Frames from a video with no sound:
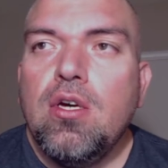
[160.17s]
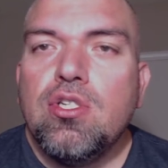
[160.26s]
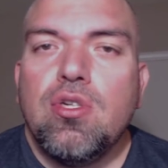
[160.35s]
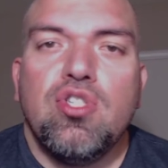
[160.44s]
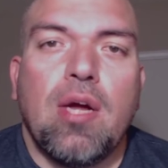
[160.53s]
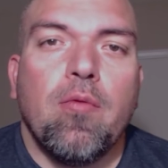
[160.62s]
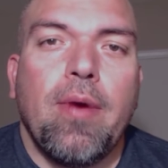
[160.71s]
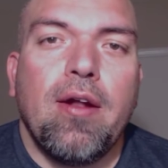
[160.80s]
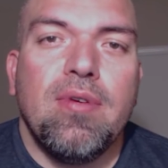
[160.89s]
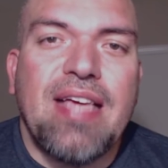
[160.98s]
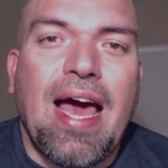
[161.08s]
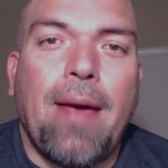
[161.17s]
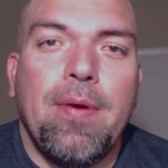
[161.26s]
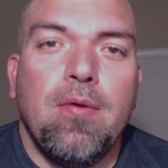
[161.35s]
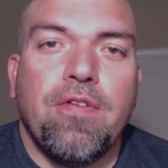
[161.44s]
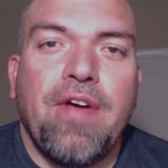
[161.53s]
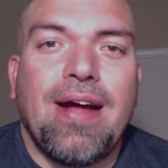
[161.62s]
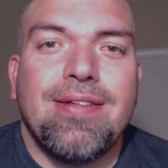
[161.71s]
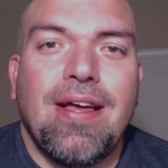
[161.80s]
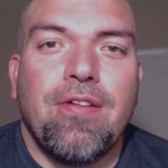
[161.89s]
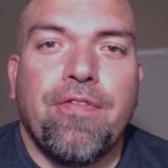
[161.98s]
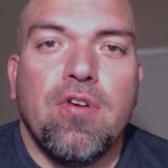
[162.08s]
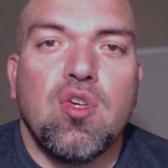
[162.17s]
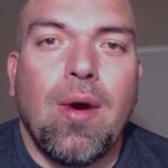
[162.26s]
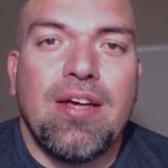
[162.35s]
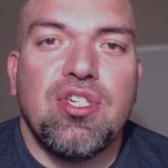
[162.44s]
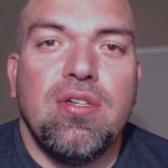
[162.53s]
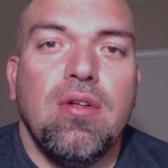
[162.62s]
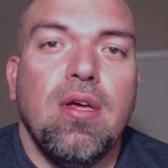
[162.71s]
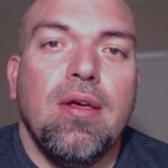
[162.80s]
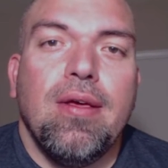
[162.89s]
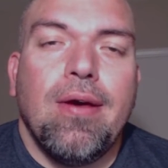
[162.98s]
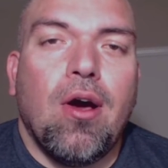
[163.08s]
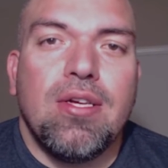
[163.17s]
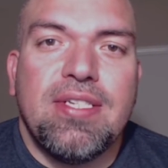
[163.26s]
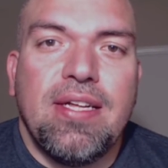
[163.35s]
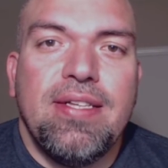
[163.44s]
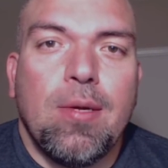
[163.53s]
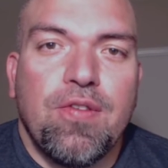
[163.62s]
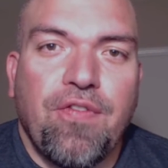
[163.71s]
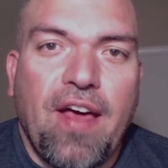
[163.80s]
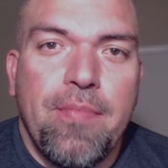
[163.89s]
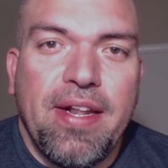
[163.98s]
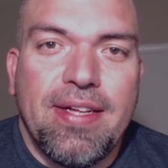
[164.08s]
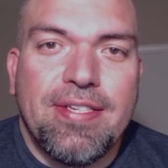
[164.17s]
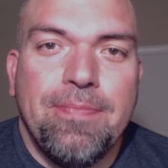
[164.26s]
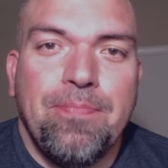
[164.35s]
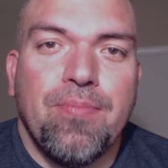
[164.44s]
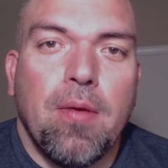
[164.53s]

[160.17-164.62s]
So John Romano was happy with the fact that the first question, all said and done, was 5 minutes.